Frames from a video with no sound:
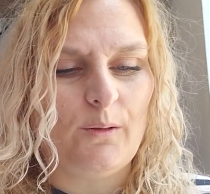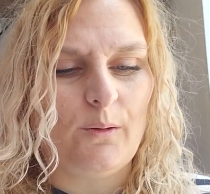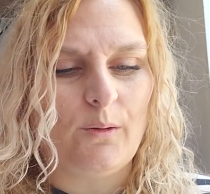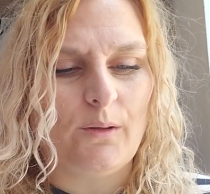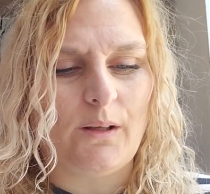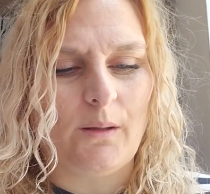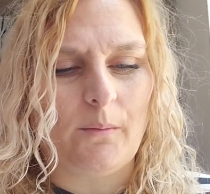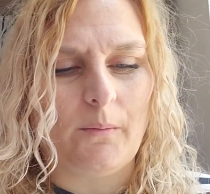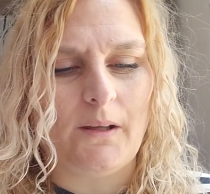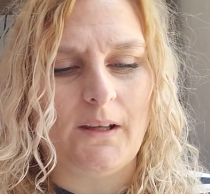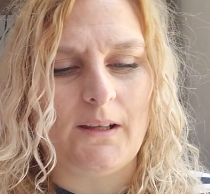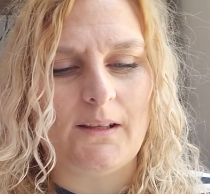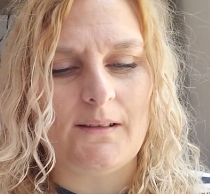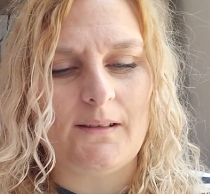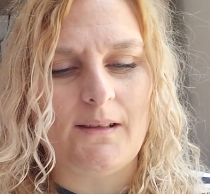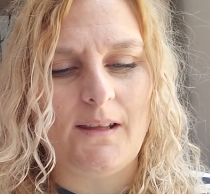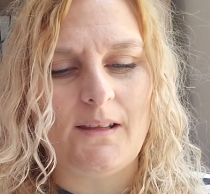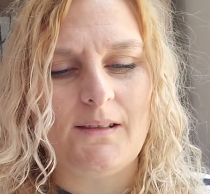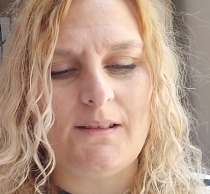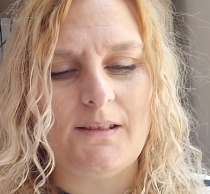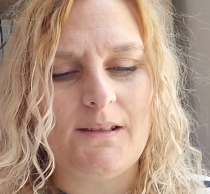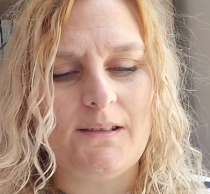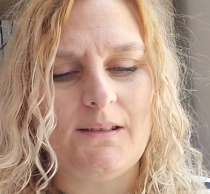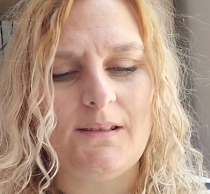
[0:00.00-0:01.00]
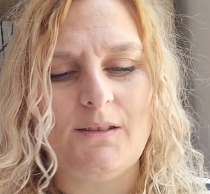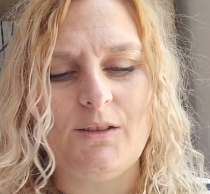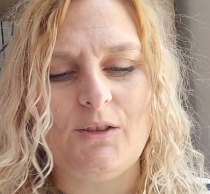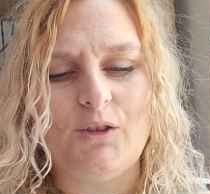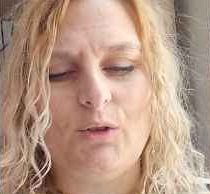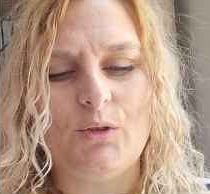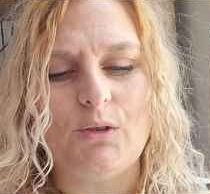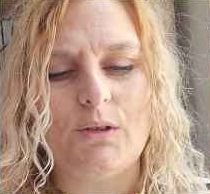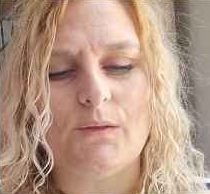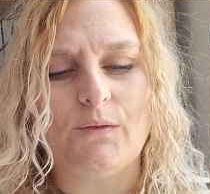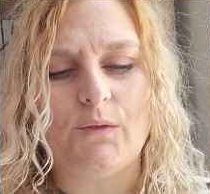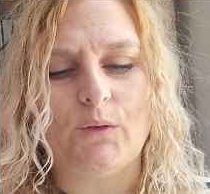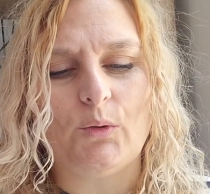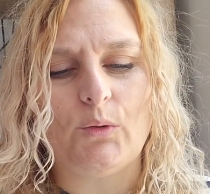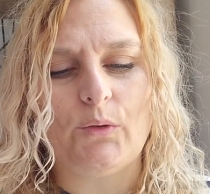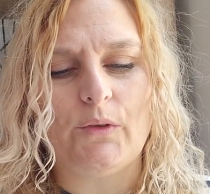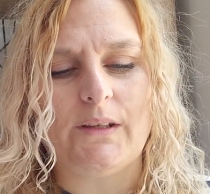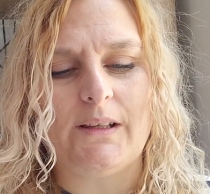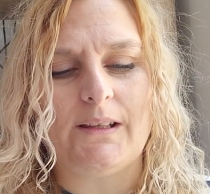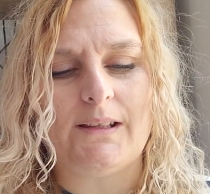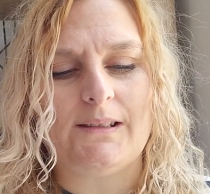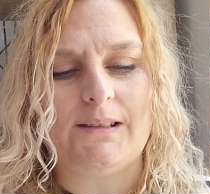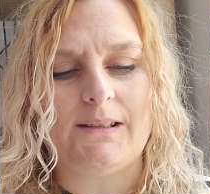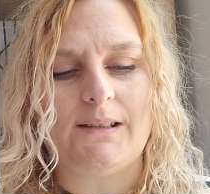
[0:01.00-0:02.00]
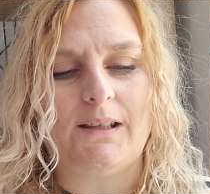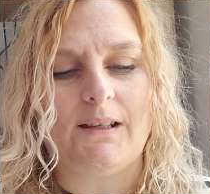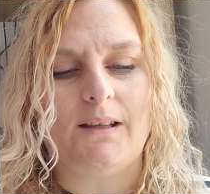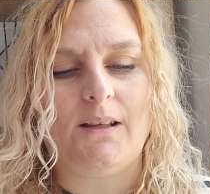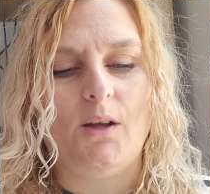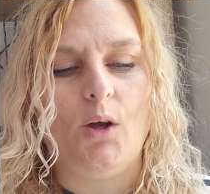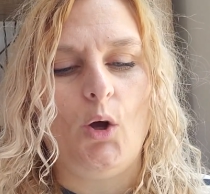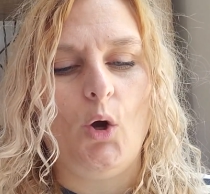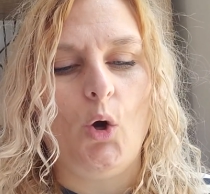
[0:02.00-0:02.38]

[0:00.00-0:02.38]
know what I mean? They're just useful things to